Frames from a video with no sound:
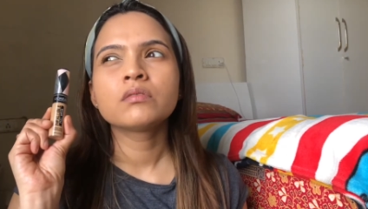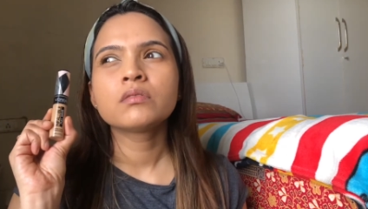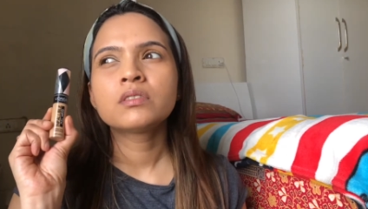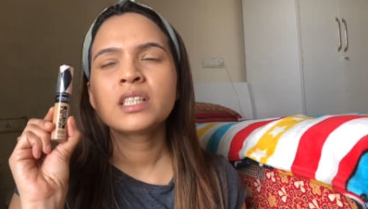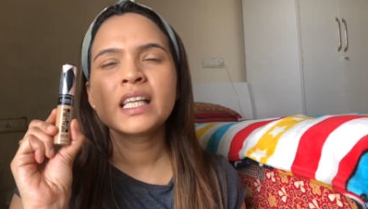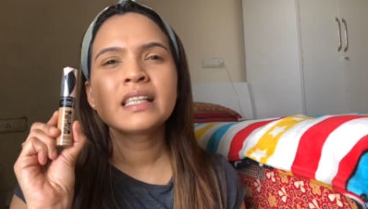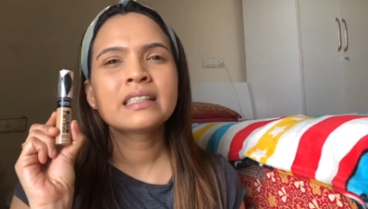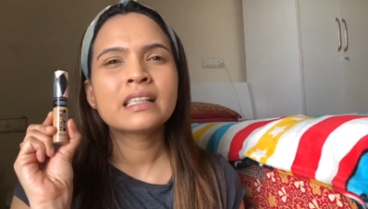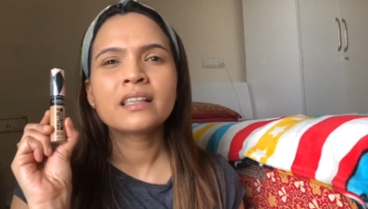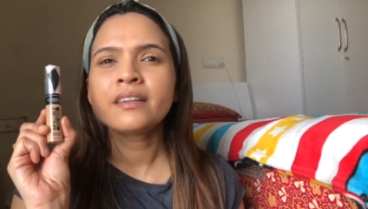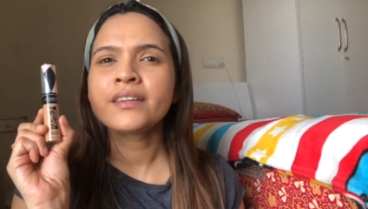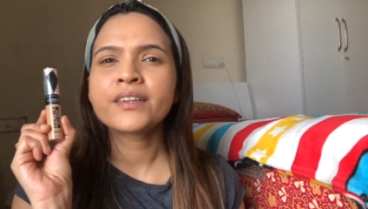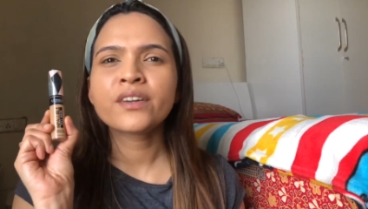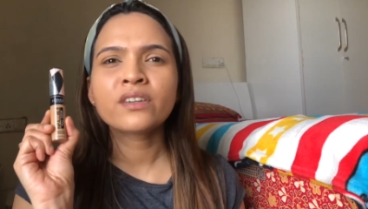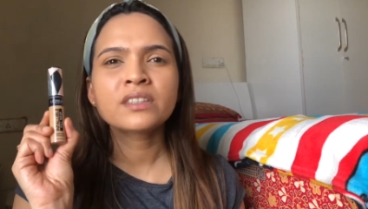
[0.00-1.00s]

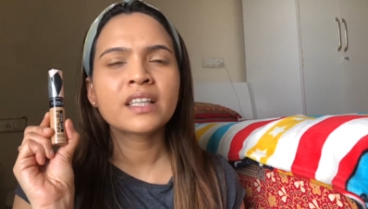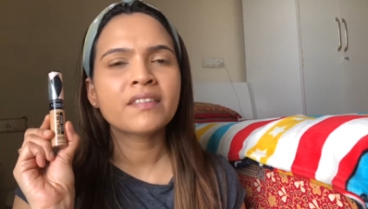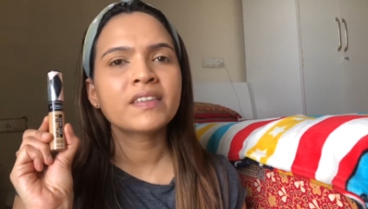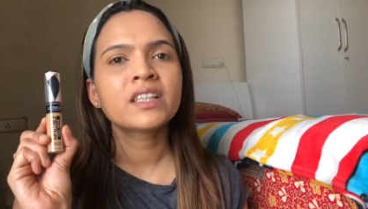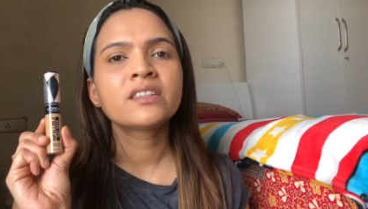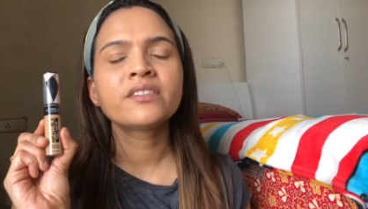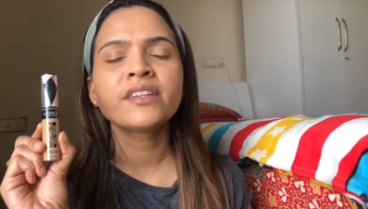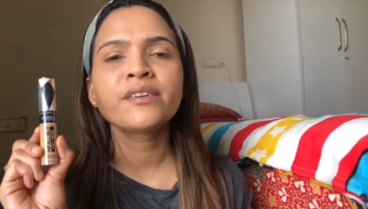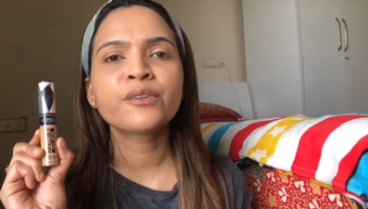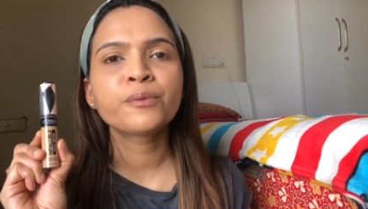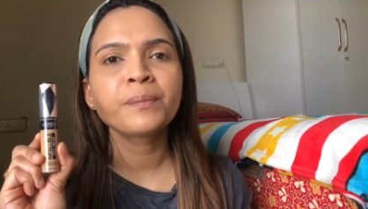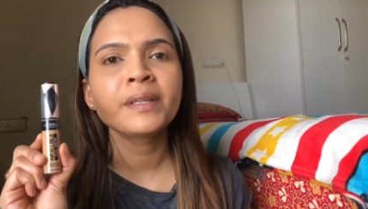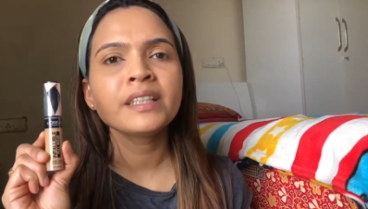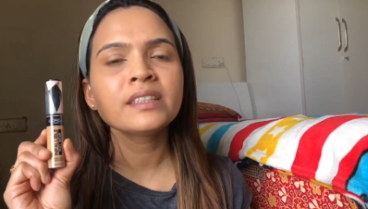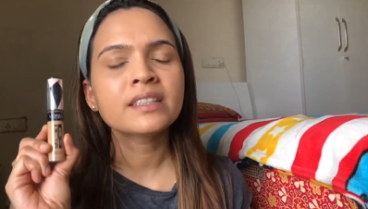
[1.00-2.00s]
600 or 700
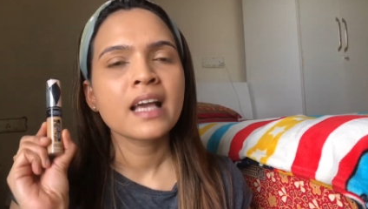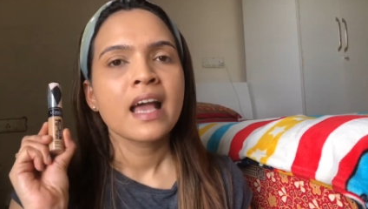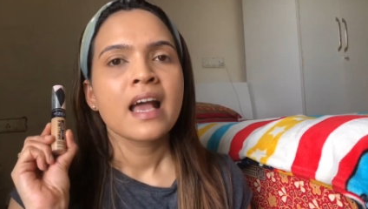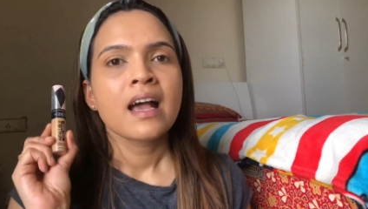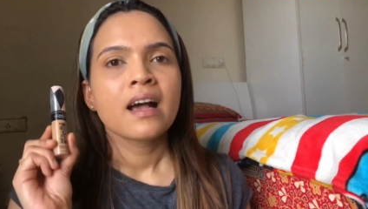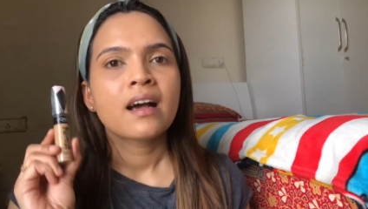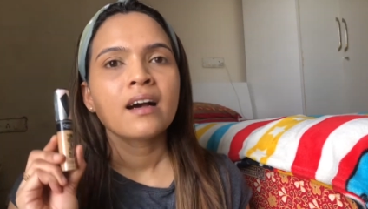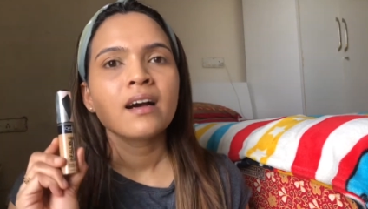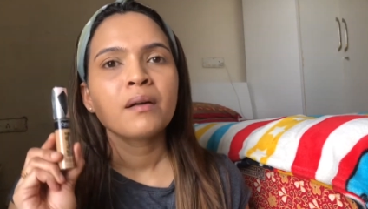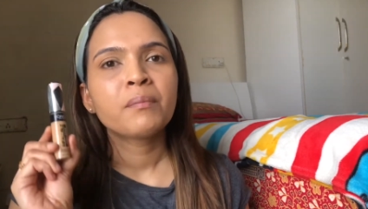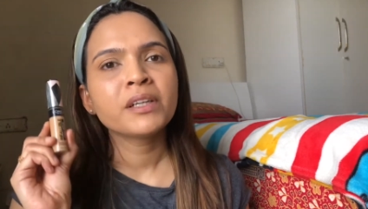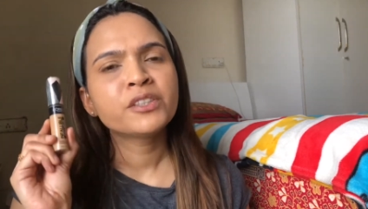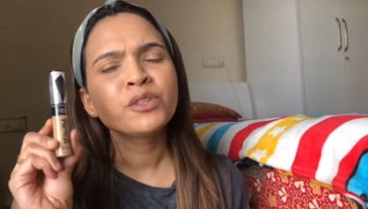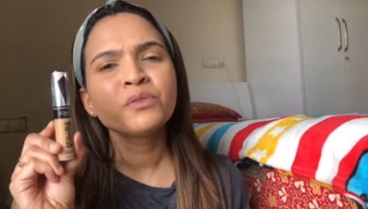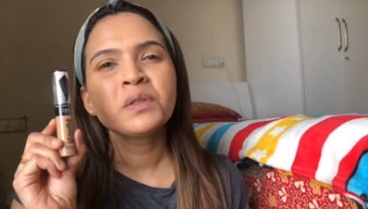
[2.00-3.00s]
rupees uh,
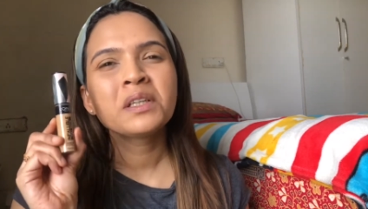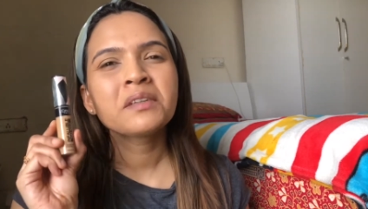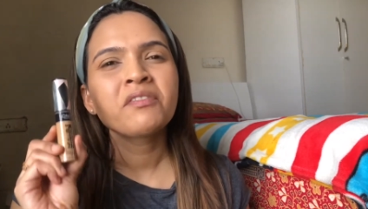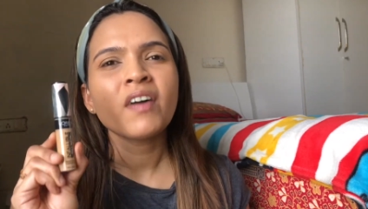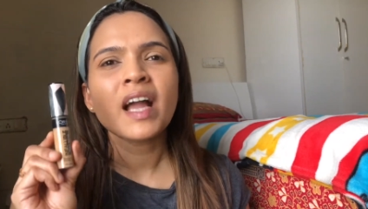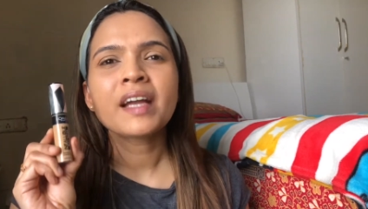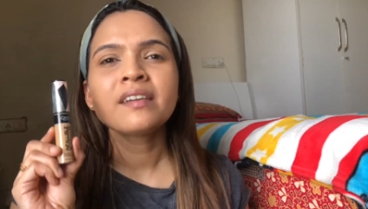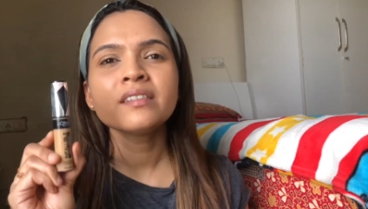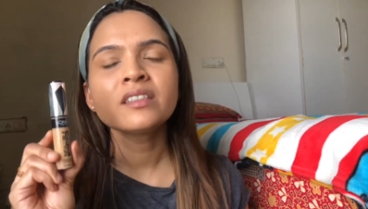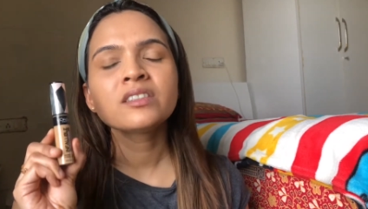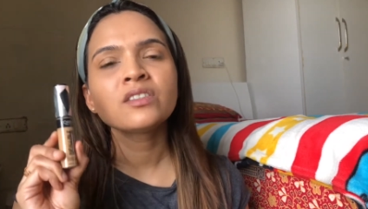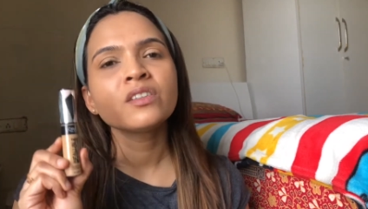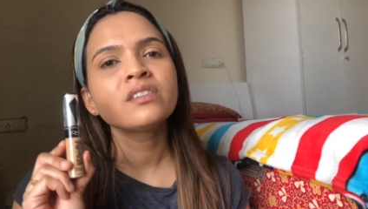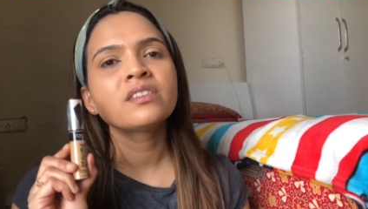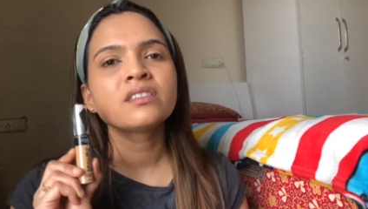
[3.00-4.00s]
but you will find this
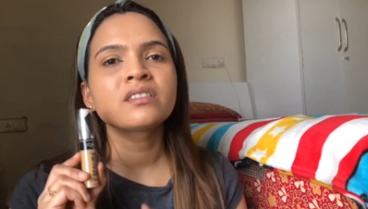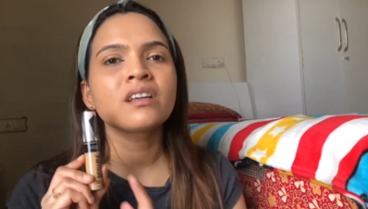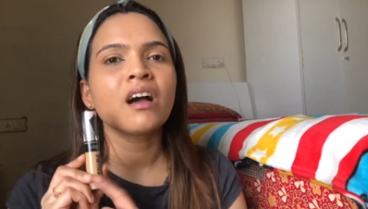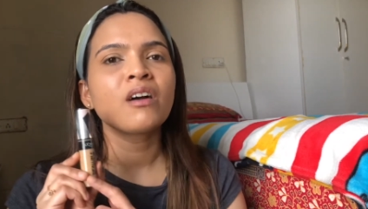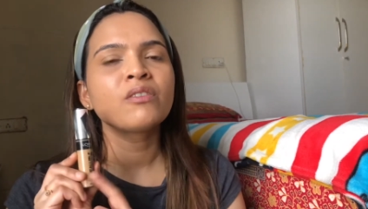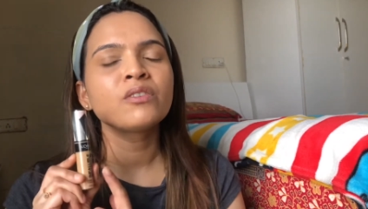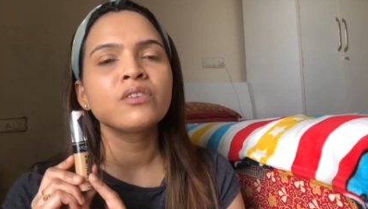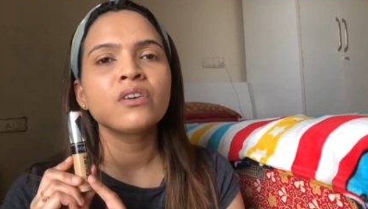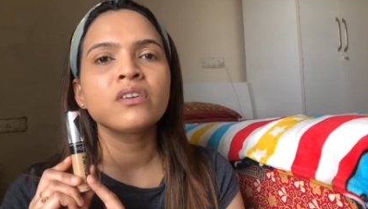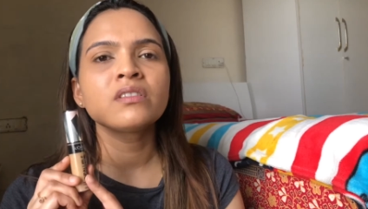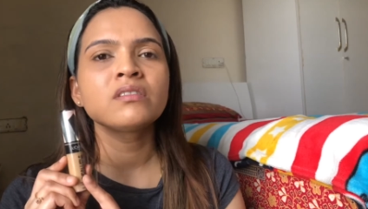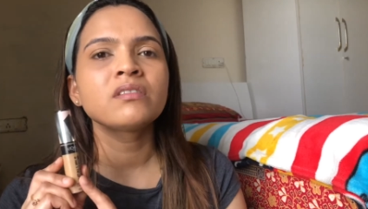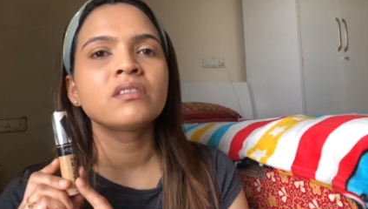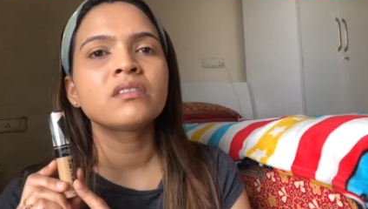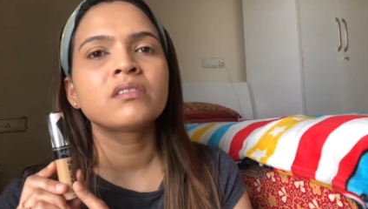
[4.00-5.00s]
on discount
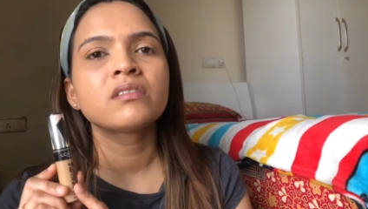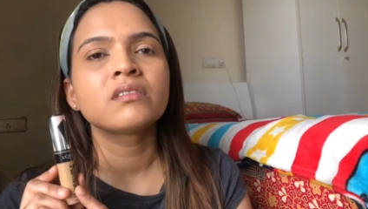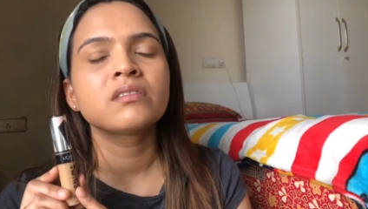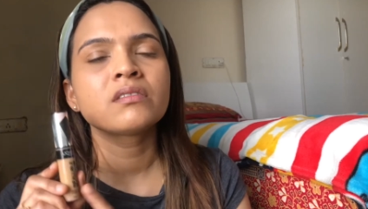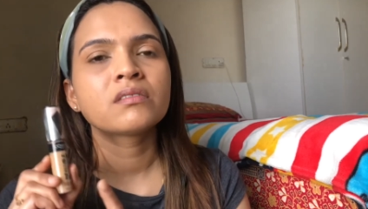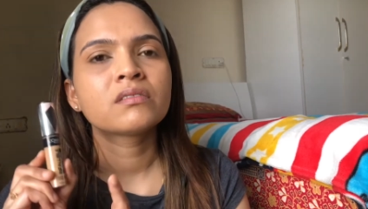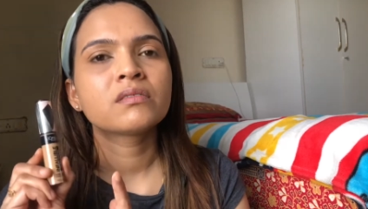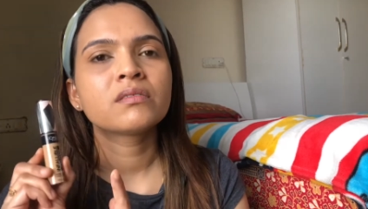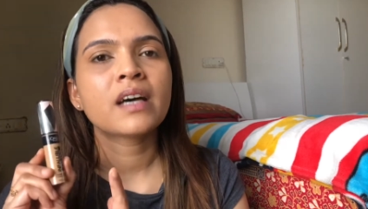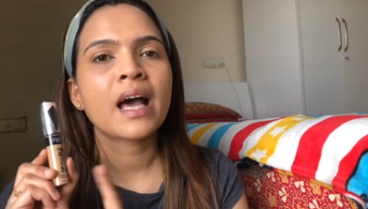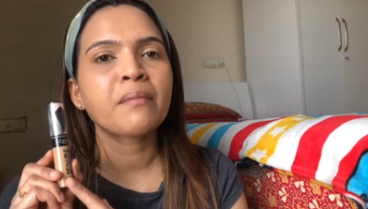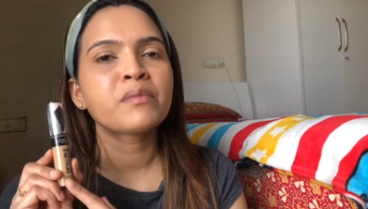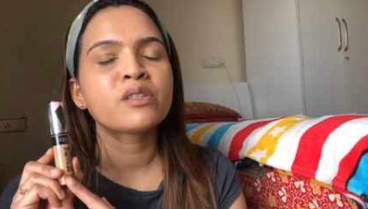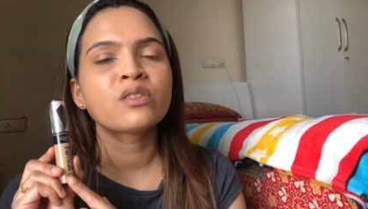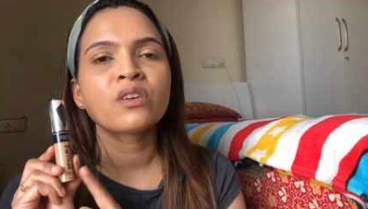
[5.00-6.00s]
on uh,
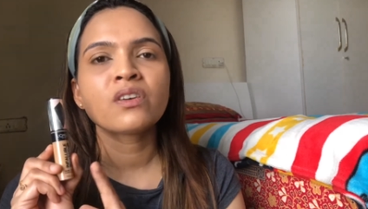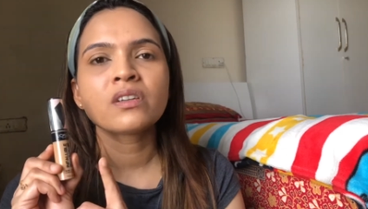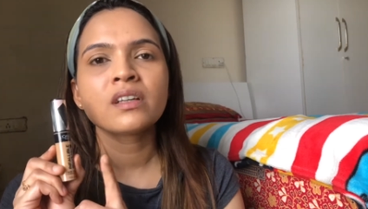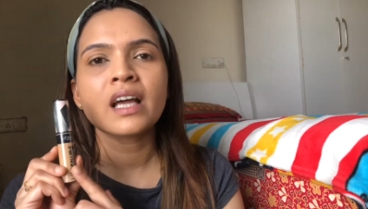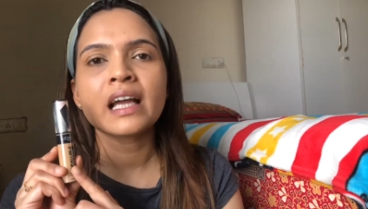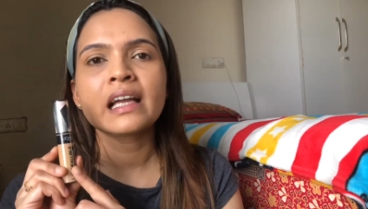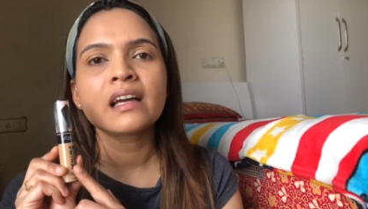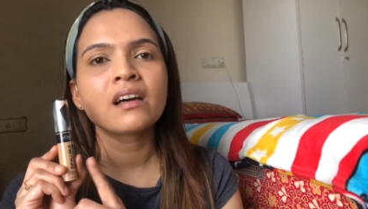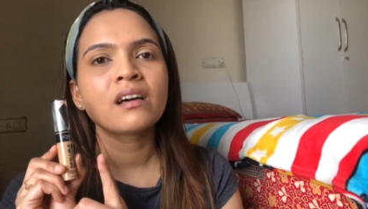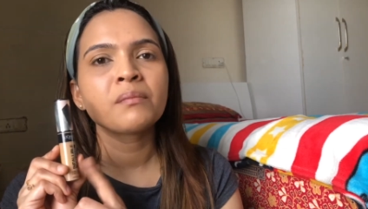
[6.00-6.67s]
Amazon, Nykaa.